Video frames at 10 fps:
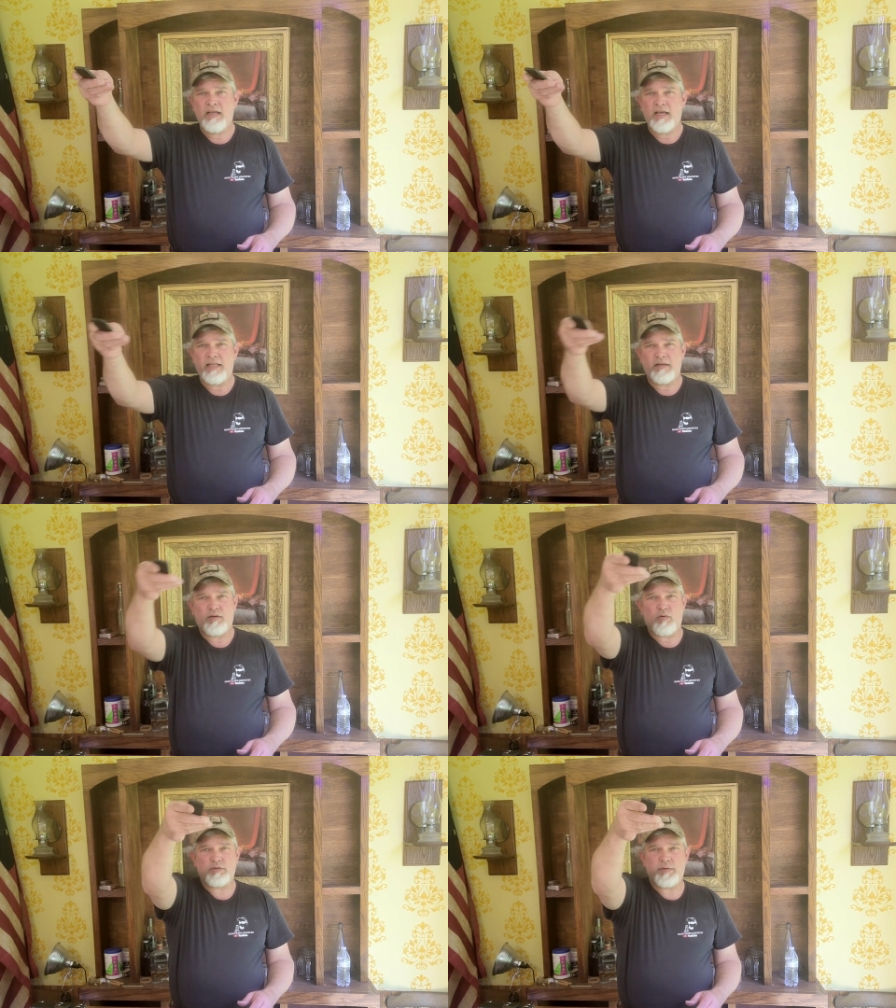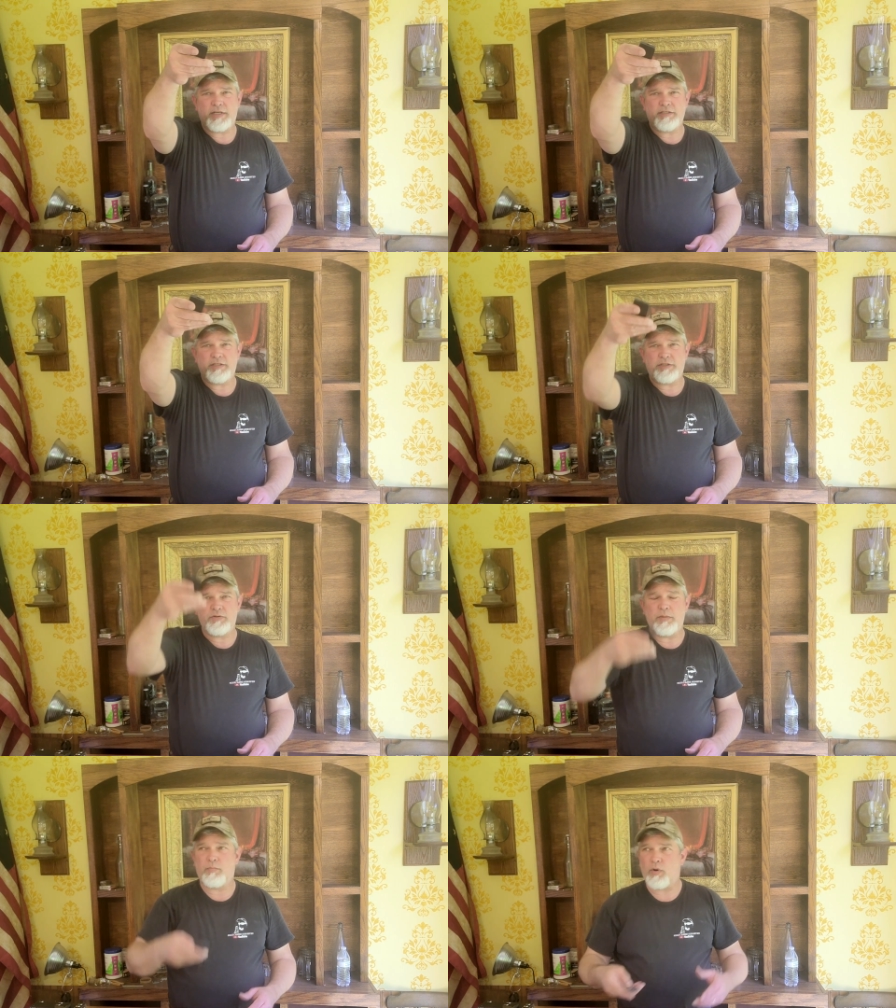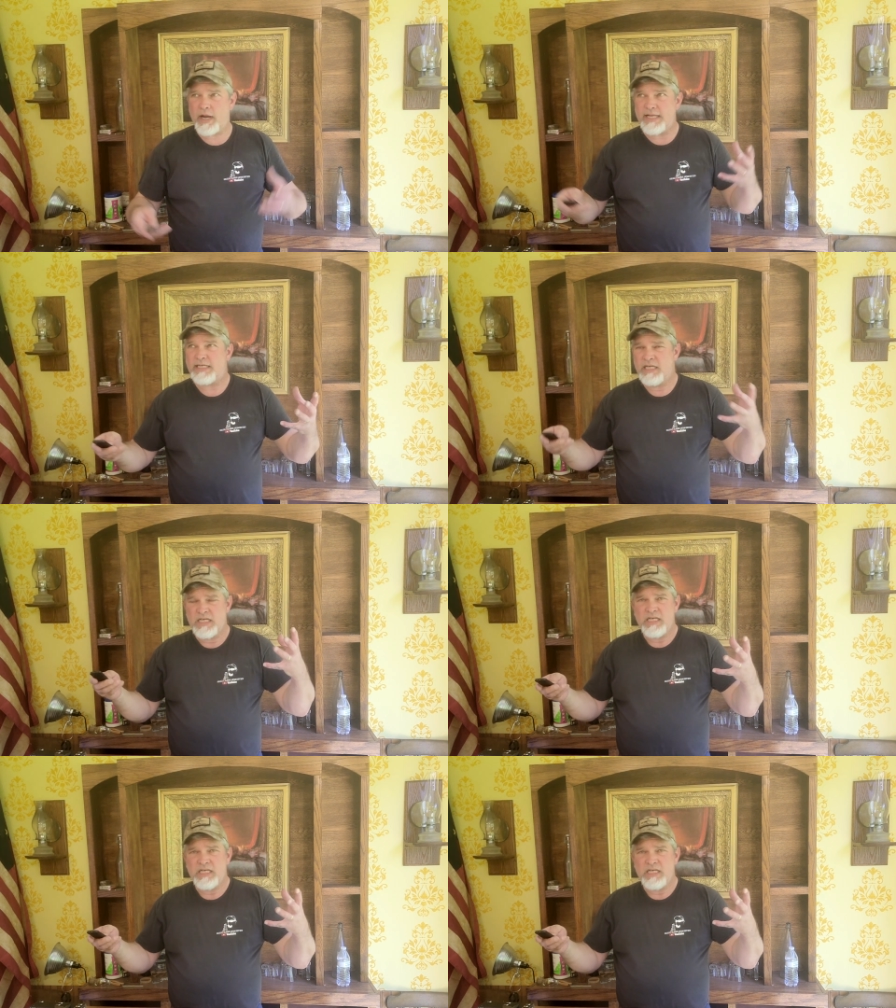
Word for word: And then of course we can just do the bright